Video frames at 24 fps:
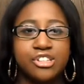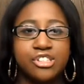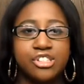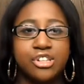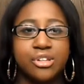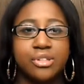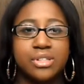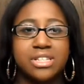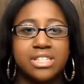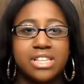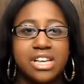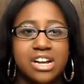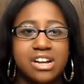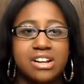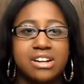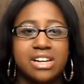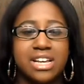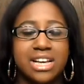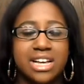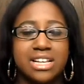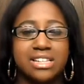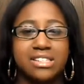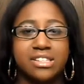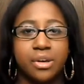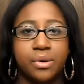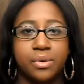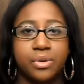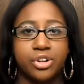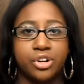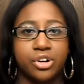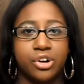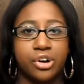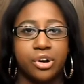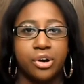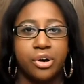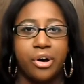So this hair does
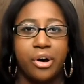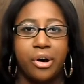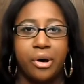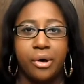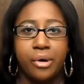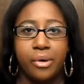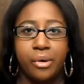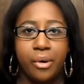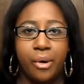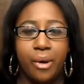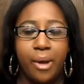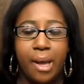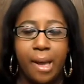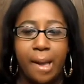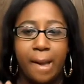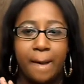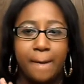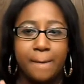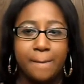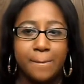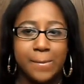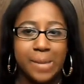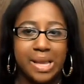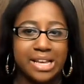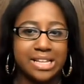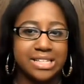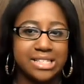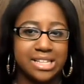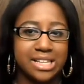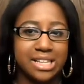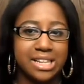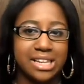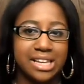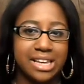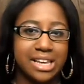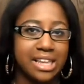hold a curl
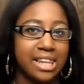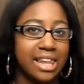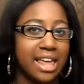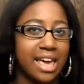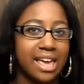amazingly.